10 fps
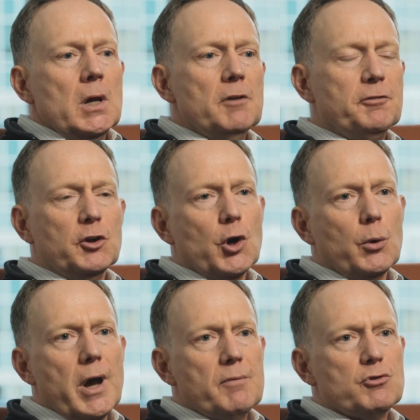If you
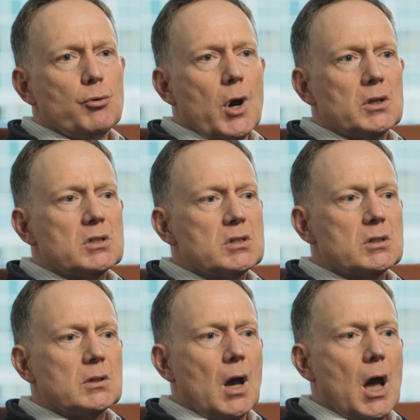don't have
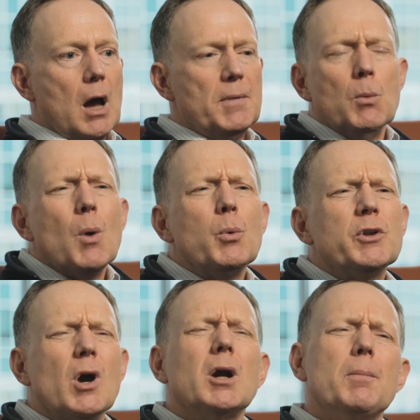trust, and what we
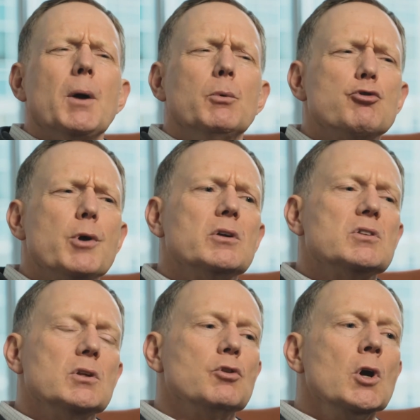talk about with
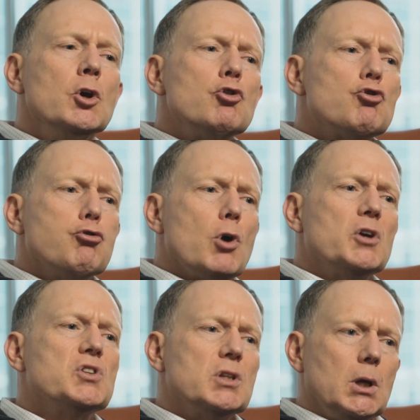trust is
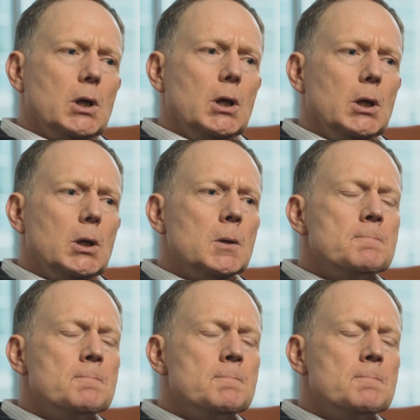trust in